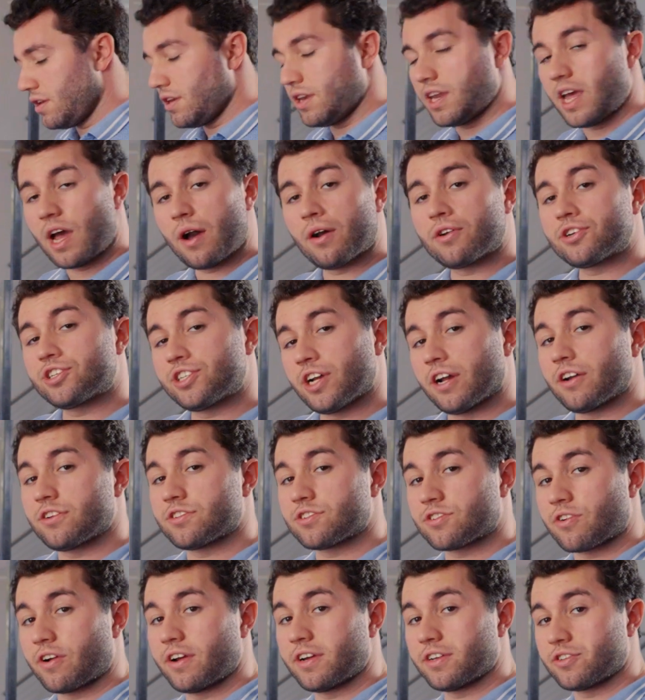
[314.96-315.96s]
Now our shower
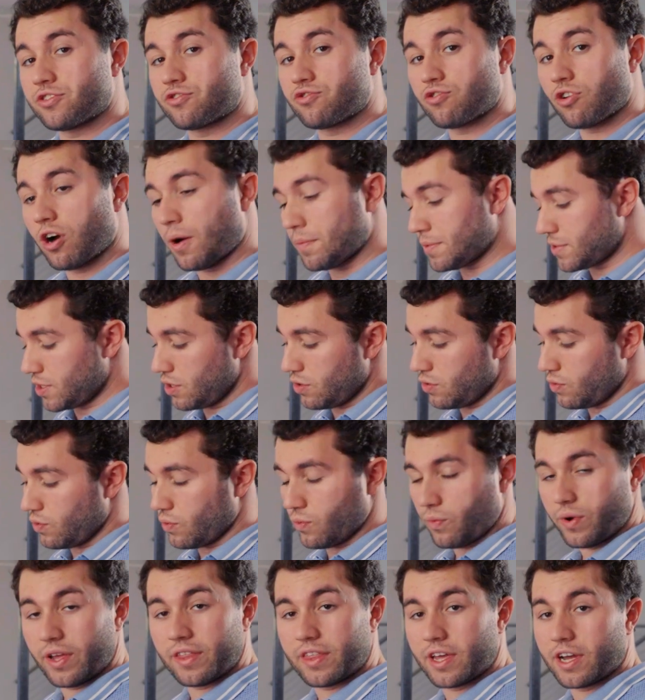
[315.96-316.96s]
screen is dropped
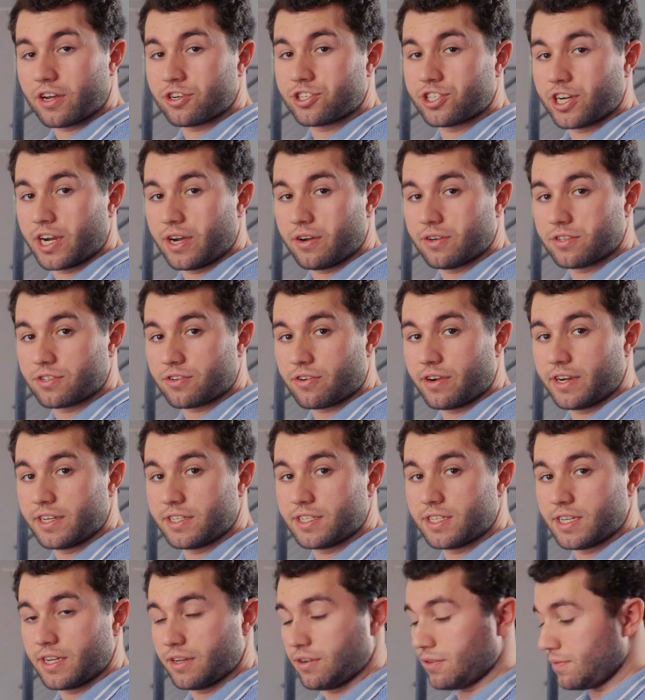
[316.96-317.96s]
with our shower screen
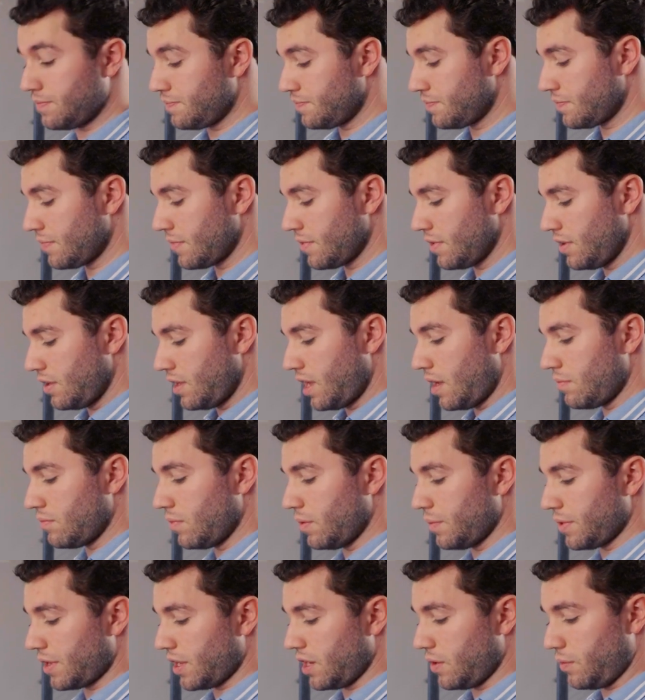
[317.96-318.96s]
seal. And
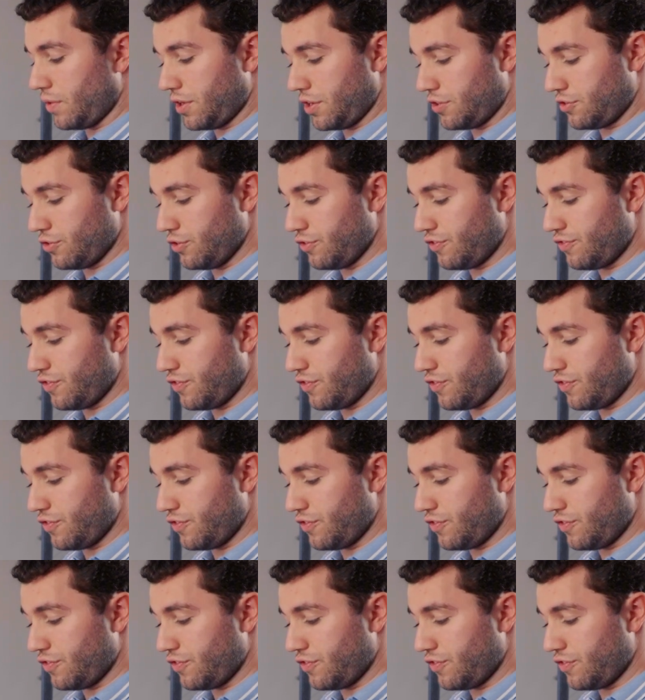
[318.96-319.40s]
what we're gonna to wanna to do